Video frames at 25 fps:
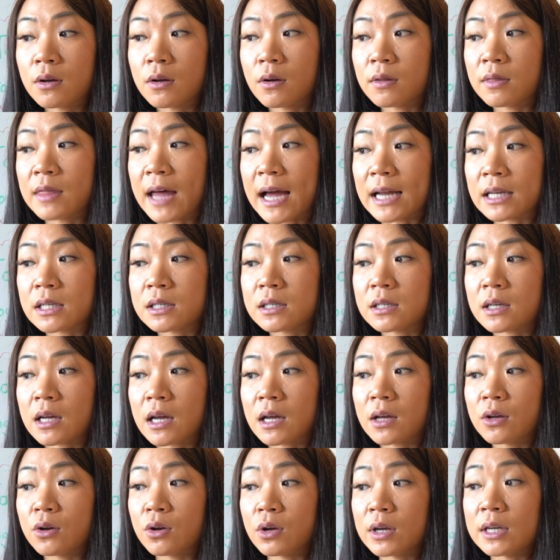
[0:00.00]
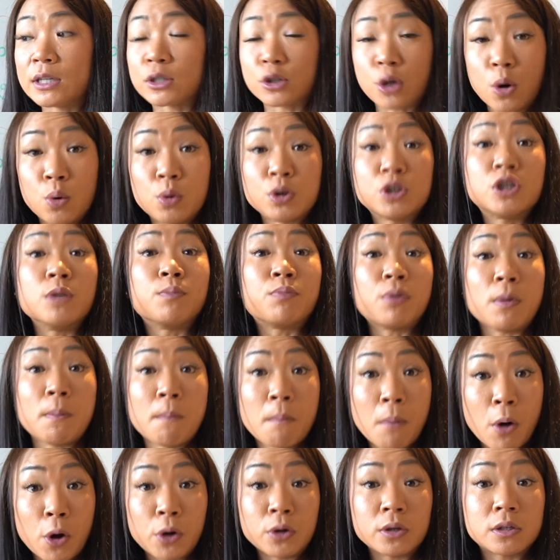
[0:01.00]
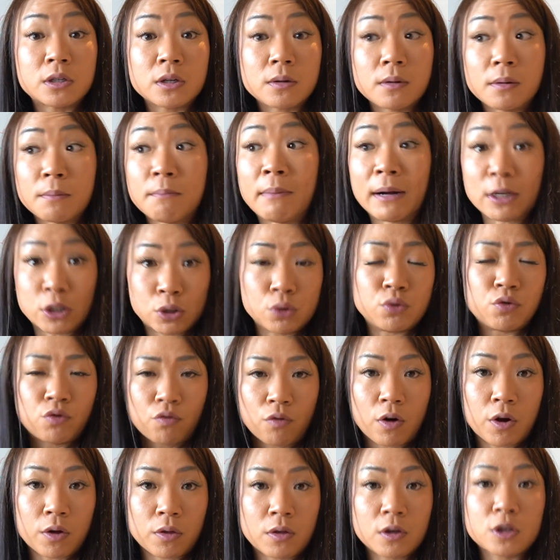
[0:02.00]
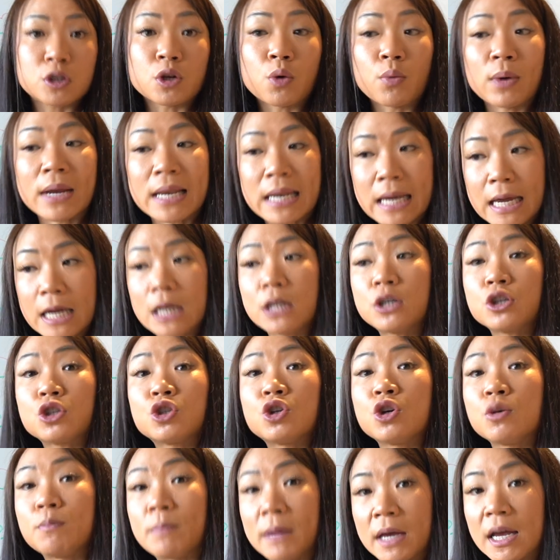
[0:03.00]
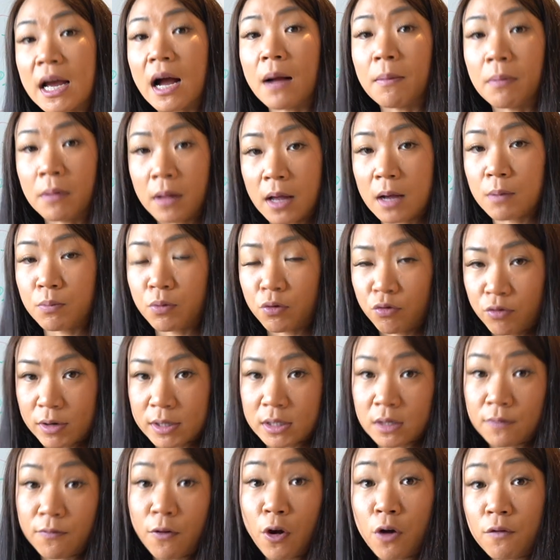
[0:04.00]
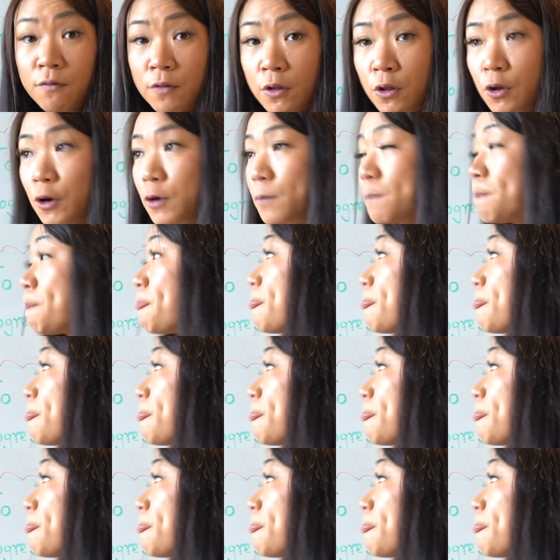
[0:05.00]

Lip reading: that is going to promote muscle growth. So we need to be applying progressive overload.